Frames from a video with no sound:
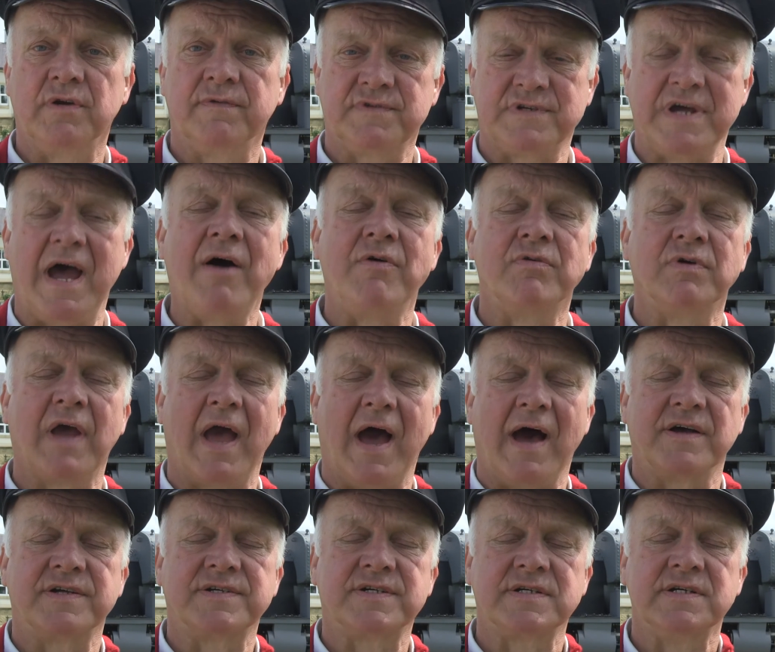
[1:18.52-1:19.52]
of town
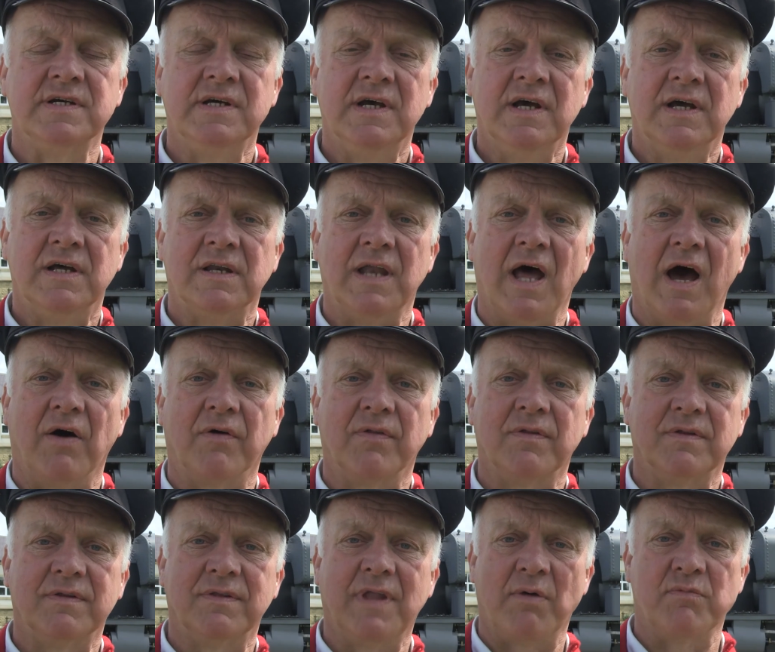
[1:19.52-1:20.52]
gas. Now
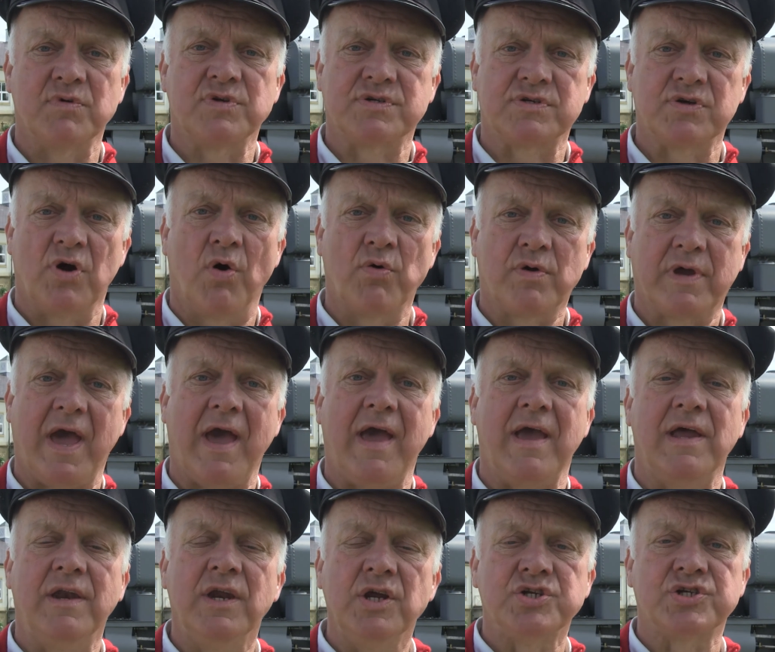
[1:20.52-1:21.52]
that was
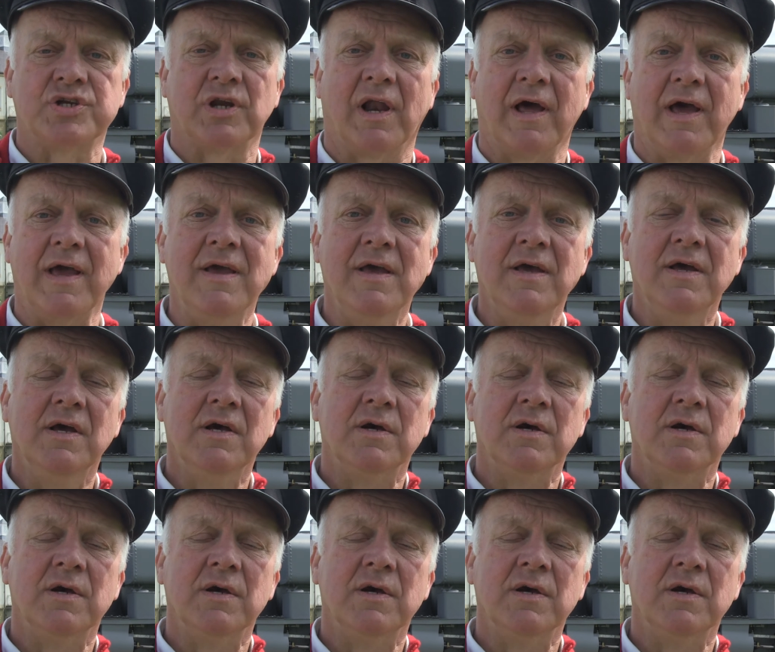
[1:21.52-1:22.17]
okay initially,